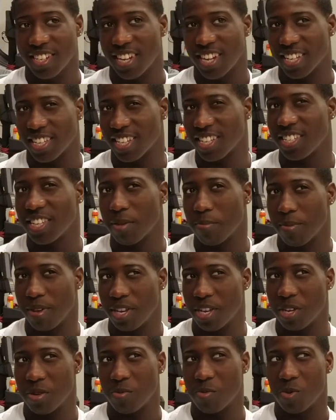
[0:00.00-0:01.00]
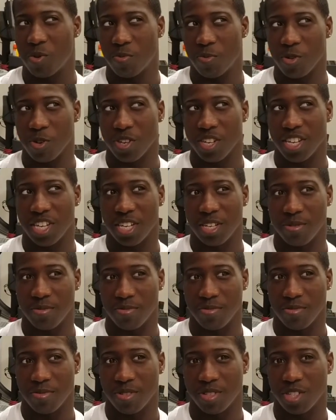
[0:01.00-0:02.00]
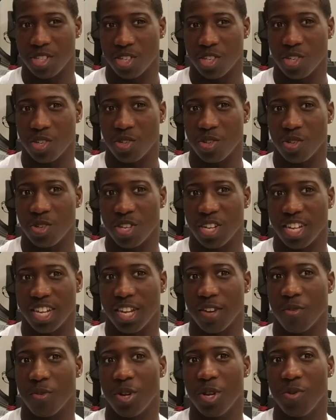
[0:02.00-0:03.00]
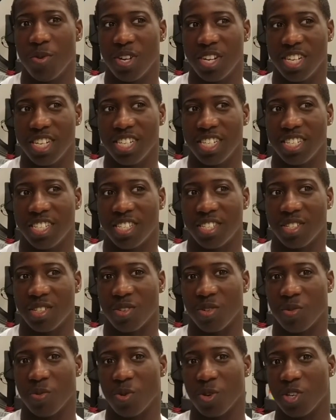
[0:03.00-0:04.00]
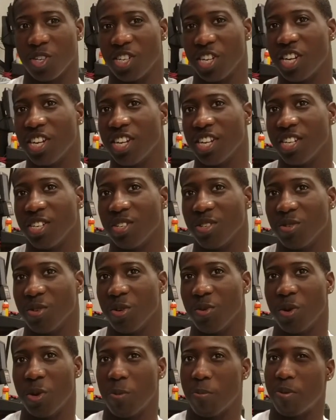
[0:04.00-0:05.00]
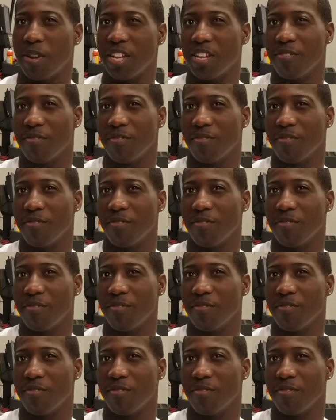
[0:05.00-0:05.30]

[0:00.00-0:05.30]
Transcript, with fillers: I think they make up one more game. So if we win this, we're done. We won't play